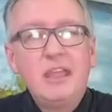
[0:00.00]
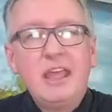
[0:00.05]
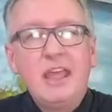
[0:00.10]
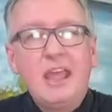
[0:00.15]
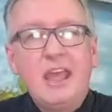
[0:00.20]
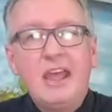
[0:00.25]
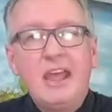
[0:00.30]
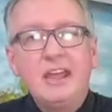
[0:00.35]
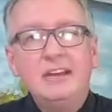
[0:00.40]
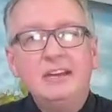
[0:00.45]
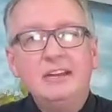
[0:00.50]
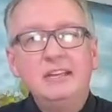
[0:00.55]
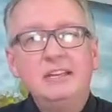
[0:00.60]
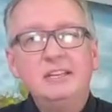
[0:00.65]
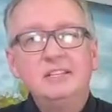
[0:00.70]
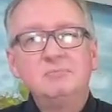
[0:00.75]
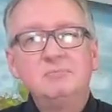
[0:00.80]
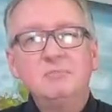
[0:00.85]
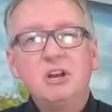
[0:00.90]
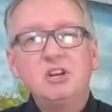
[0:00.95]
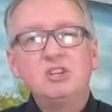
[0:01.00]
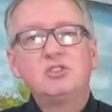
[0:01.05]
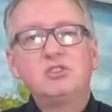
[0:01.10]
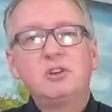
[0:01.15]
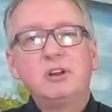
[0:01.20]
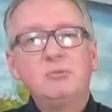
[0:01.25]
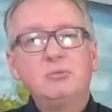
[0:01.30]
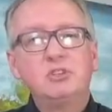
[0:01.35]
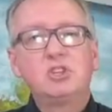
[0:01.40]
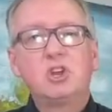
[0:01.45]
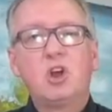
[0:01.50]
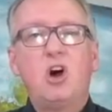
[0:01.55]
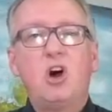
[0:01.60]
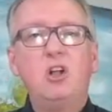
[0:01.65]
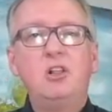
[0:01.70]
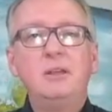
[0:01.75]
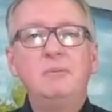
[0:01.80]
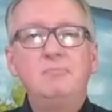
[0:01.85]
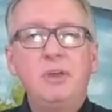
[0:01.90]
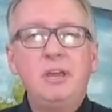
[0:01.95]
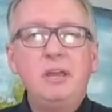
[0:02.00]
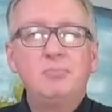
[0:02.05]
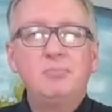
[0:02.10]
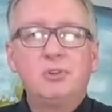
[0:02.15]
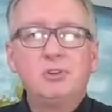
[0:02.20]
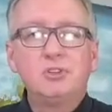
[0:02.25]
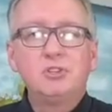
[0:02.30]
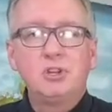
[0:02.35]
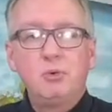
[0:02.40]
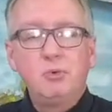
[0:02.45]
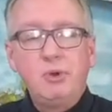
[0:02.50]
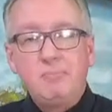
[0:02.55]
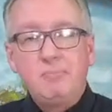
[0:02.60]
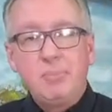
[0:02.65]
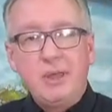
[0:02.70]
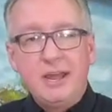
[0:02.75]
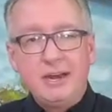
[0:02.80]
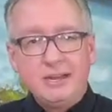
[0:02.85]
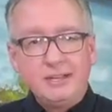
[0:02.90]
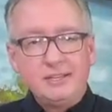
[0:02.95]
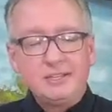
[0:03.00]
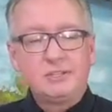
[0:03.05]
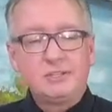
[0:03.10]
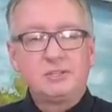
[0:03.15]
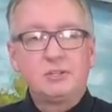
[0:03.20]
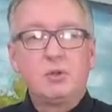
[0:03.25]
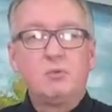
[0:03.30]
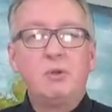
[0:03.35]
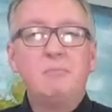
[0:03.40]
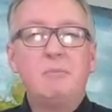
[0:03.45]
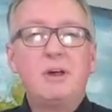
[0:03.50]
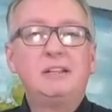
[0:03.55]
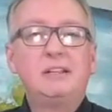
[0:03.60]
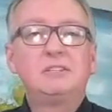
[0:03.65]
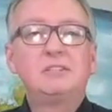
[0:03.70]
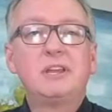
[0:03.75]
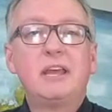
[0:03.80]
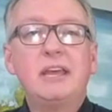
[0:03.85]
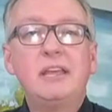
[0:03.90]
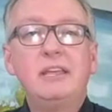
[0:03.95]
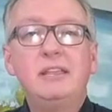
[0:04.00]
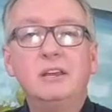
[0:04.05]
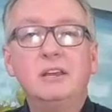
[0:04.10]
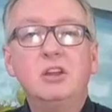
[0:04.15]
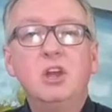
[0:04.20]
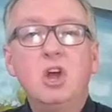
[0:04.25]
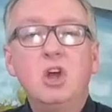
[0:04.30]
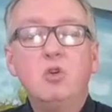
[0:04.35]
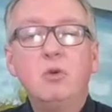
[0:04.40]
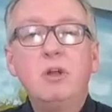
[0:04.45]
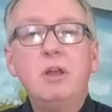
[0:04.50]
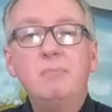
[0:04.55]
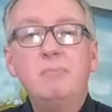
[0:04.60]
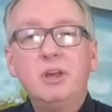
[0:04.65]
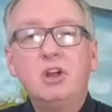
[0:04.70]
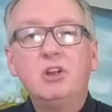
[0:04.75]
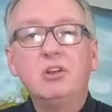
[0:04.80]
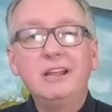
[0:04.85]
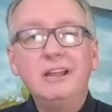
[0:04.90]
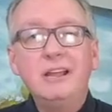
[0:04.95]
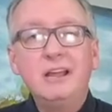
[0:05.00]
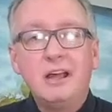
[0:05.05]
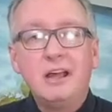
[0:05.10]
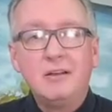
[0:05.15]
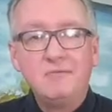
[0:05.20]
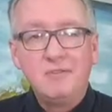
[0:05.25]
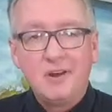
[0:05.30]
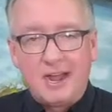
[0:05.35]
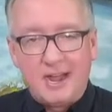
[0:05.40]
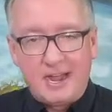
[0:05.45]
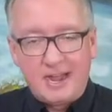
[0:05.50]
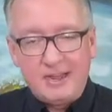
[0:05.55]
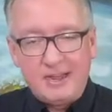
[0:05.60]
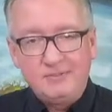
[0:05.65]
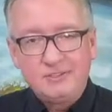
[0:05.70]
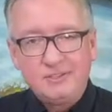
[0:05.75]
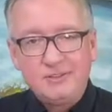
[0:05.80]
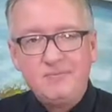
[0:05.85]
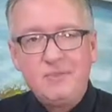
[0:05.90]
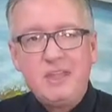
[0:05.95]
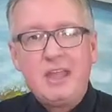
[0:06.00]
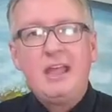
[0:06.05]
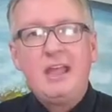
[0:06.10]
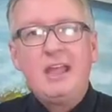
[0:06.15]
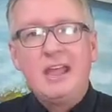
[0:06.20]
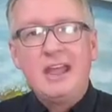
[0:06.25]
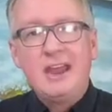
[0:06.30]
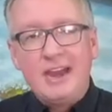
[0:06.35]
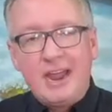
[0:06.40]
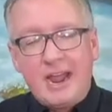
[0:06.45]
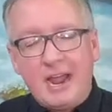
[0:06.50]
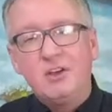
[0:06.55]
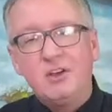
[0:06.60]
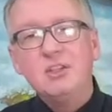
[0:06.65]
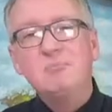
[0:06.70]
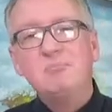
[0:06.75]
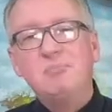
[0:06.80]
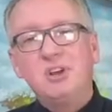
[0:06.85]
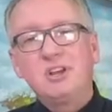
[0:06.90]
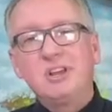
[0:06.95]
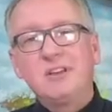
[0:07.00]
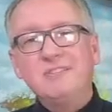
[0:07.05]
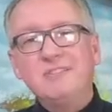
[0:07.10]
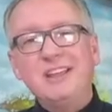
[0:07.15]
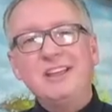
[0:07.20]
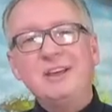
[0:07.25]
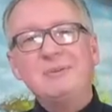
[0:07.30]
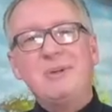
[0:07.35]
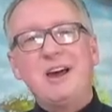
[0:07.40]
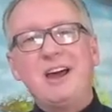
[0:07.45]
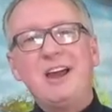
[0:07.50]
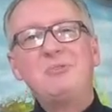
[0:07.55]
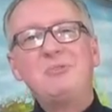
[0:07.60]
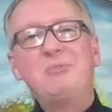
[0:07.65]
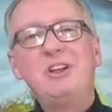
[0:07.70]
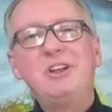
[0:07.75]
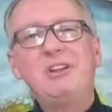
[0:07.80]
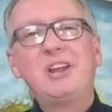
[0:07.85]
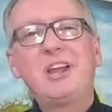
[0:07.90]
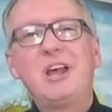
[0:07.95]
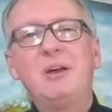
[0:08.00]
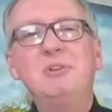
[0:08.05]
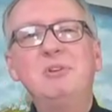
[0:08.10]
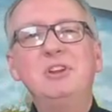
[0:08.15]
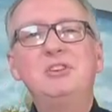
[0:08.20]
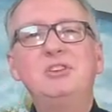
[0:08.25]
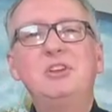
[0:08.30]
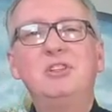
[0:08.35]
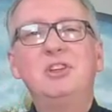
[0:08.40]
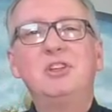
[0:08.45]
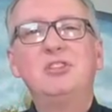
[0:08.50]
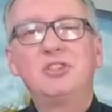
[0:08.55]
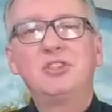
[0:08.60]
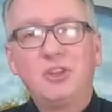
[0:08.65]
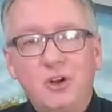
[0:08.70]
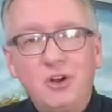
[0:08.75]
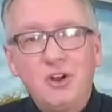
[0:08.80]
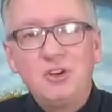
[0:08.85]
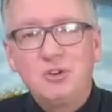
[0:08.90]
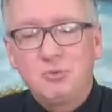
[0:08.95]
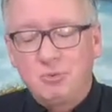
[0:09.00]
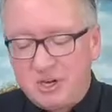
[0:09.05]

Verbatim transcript: and his ministry was calling people to repentance. So we might say the rebuilding of lives. And now in the book of Nehemiah, we are coming to the third